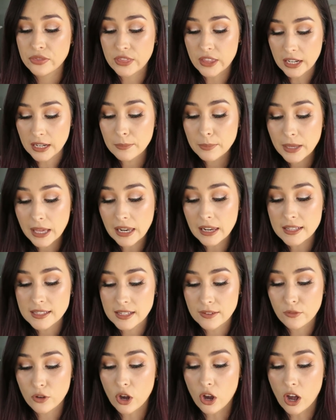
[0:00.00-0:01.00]
the lip
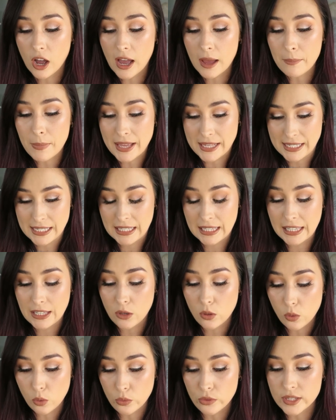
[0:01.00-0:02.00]
colours I've got are
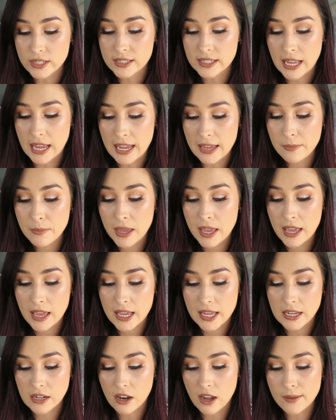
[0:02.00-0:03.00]
basically all the same,
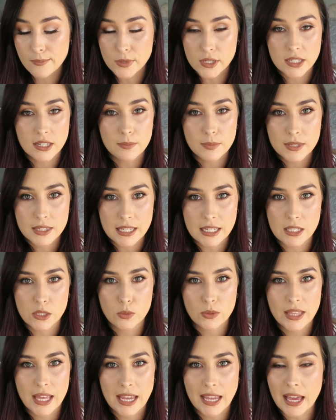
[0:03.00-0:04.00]
and I'm just
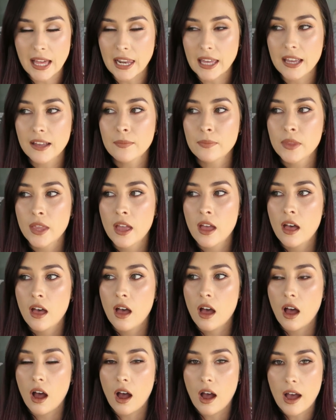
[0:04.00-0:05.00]
obsessed with that colour.
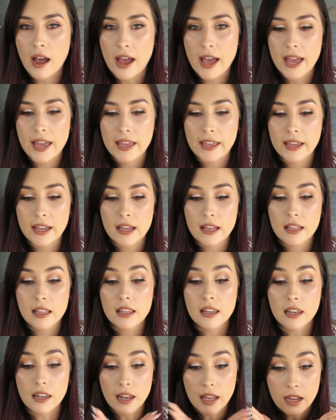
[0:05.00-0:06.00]
I
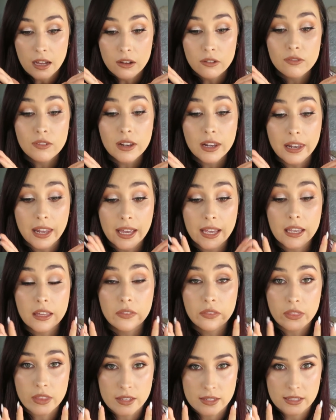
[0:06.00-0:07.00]
love
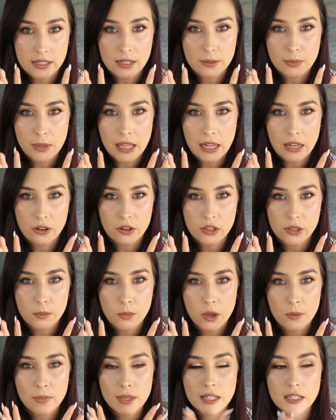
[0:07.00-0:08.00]
like this lip colour at the
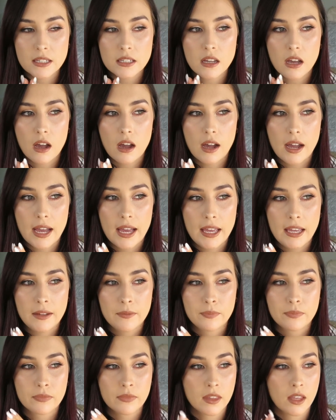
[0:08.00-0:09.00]
moment. I
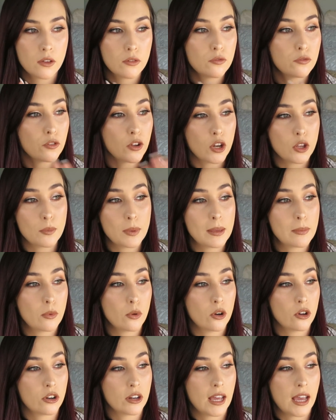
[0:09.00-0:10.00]
follow
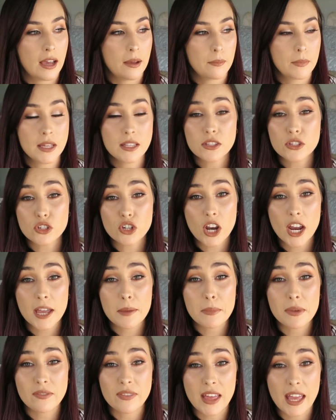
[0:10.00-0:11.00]
people on
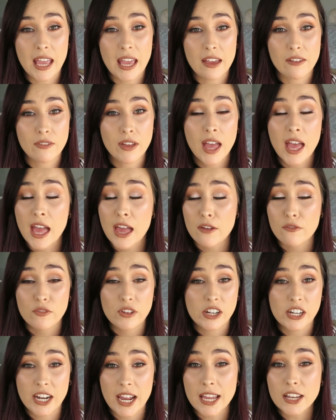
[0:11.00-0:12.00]
Instagram if they have
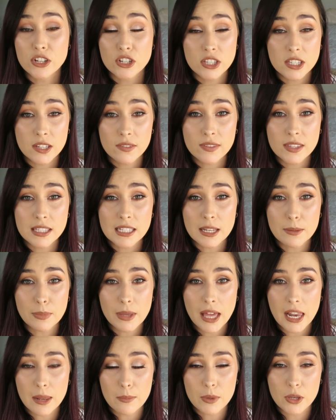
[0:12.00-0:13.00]
variations of this lip
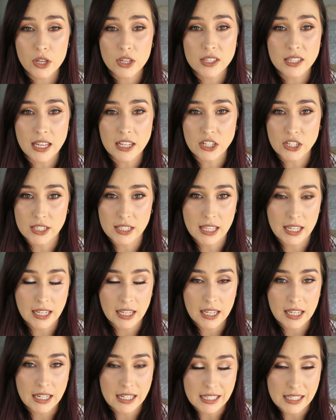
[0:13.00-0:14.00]
colour because I just
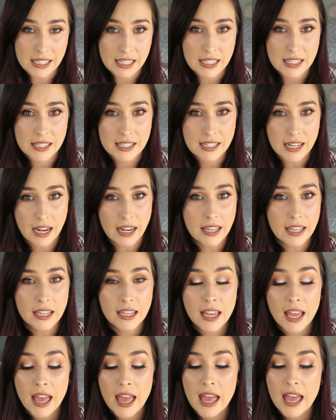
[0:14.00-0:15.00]
think it is
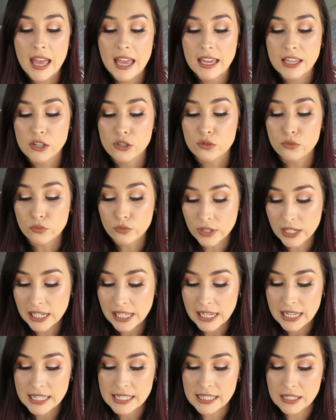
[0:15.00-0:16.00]
stunning. It is
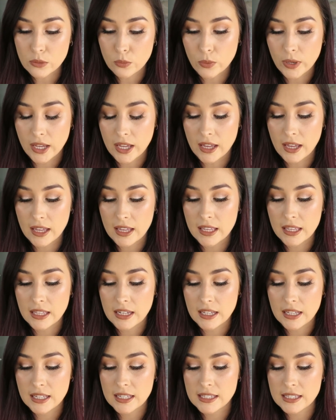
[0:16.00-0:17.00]
really easy to wear.
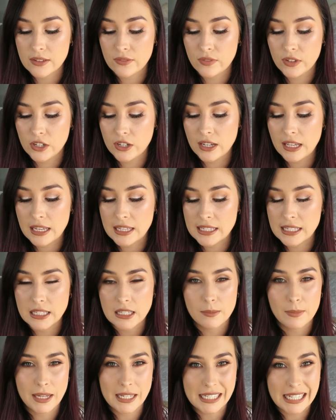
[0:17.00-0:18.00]
It is very easy
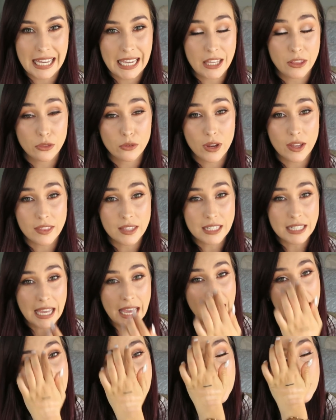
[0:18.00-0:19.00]
to maintain throughout the
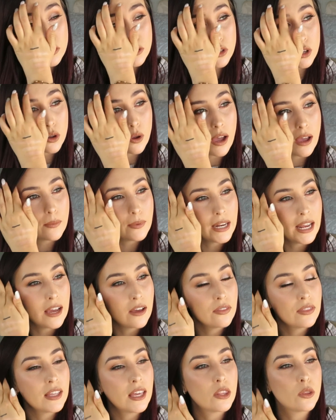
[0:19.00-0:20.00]
day. So I went
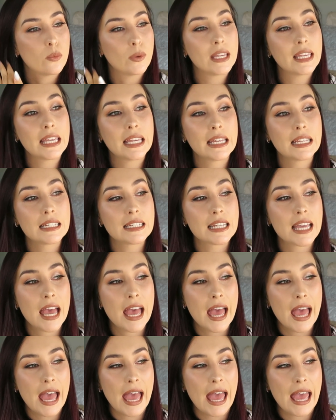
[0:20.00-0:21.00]
out the other weekend
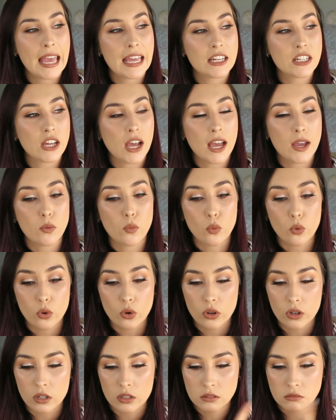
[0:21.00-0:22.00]
and I
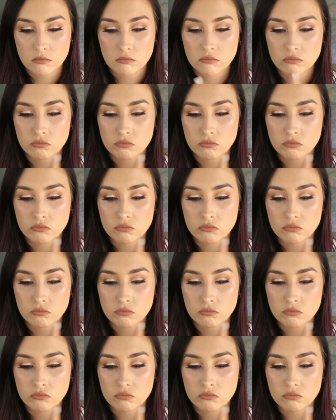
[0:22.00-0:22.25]
wore,